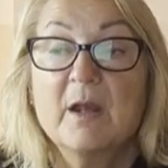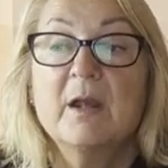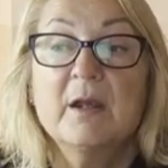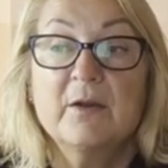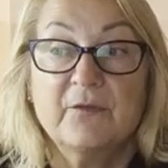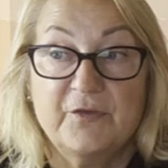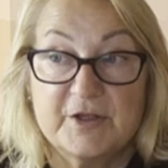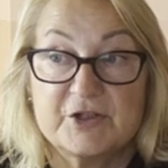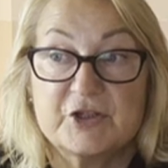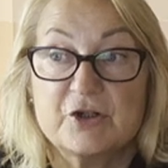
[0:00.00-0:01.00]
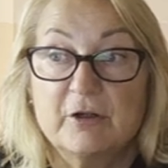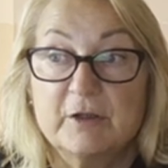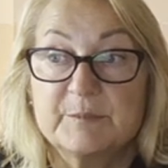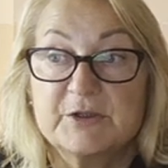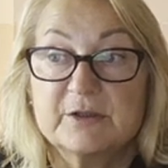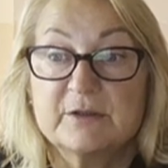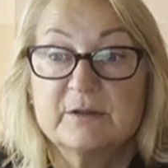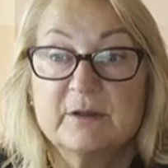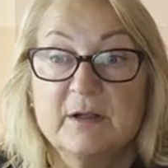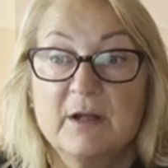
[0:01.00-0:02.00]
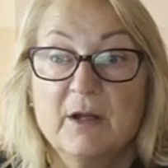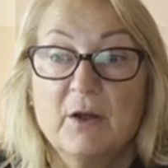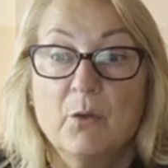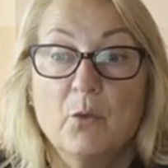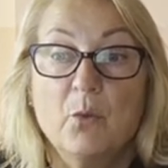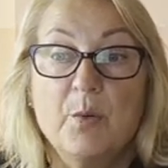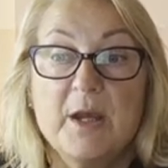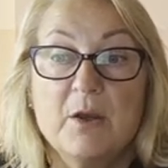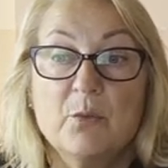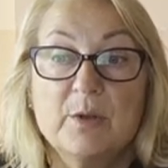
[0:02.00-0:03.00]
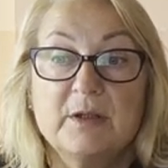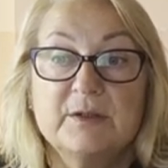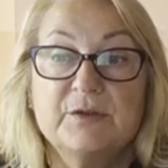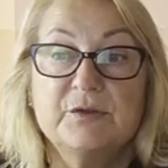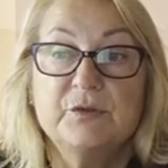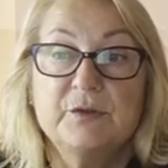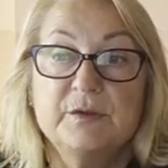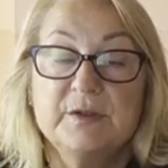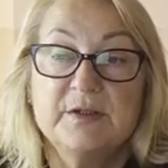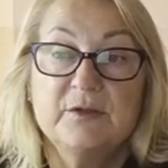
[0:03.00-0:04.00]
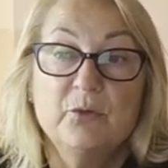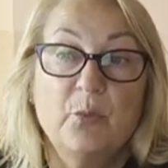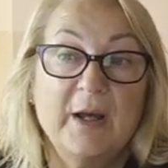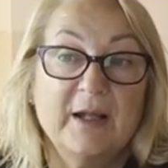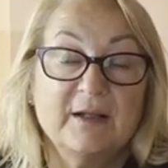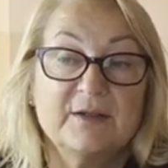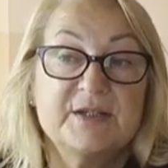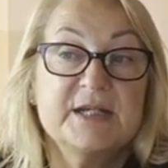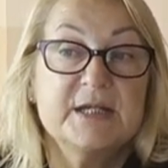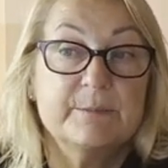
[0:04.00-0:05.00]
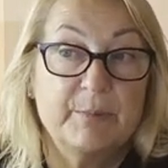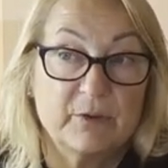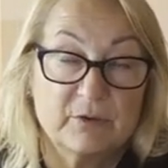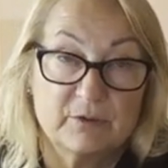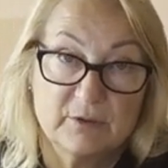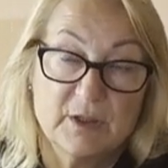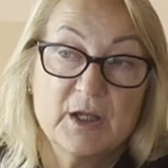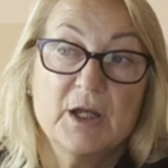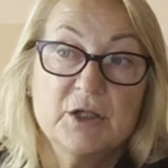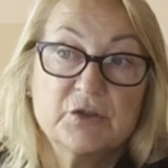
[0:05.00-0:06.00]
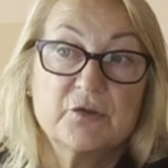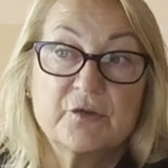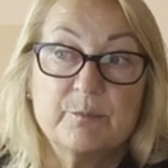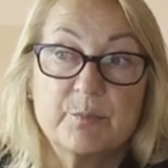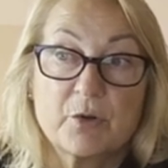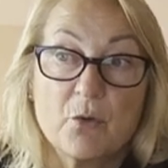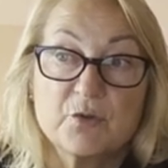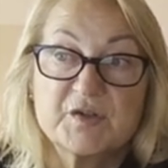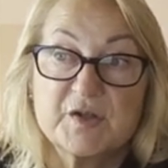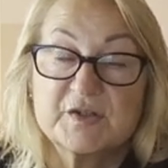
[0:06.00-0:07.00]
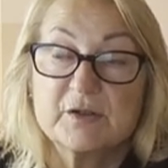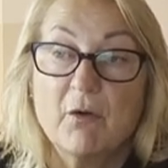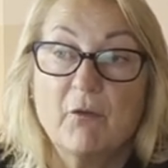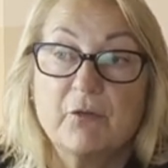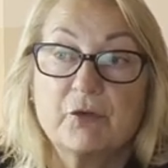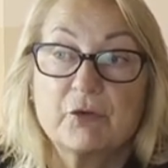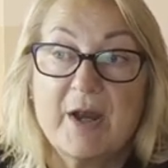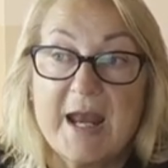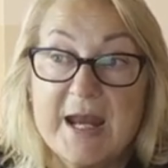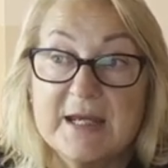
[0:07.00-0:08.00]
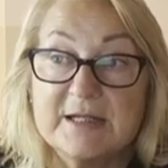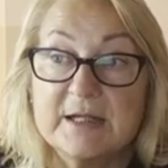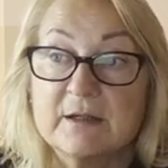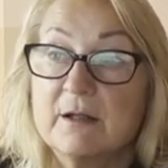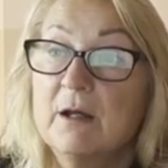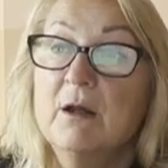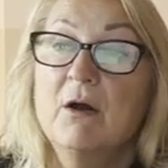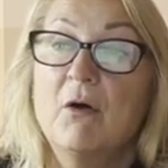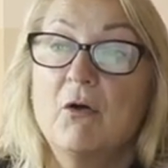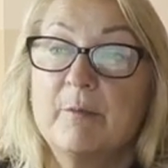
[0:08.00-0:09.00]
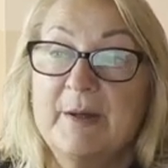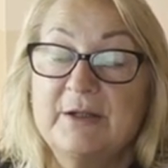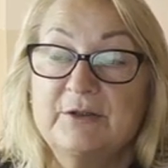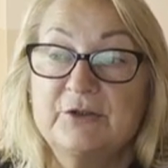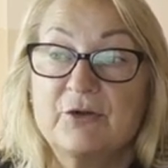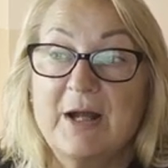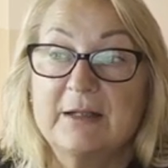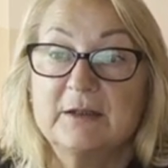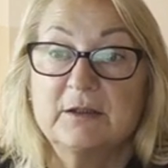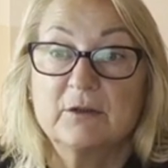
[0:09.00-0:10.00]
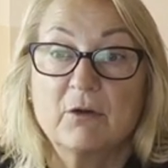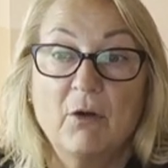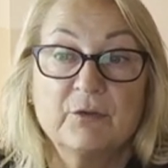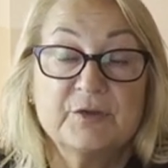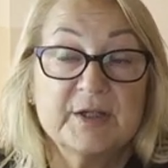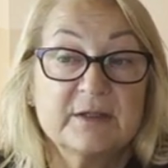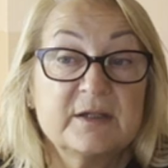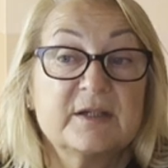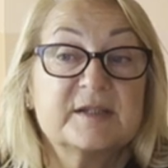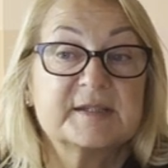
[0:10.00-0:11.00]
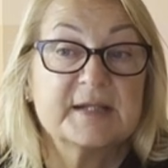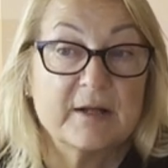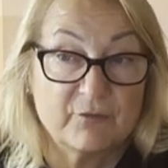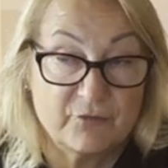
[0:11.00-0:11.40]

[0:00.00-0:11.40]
In this chapter, we will dwell deeper into the process of creating augmented reality content itself.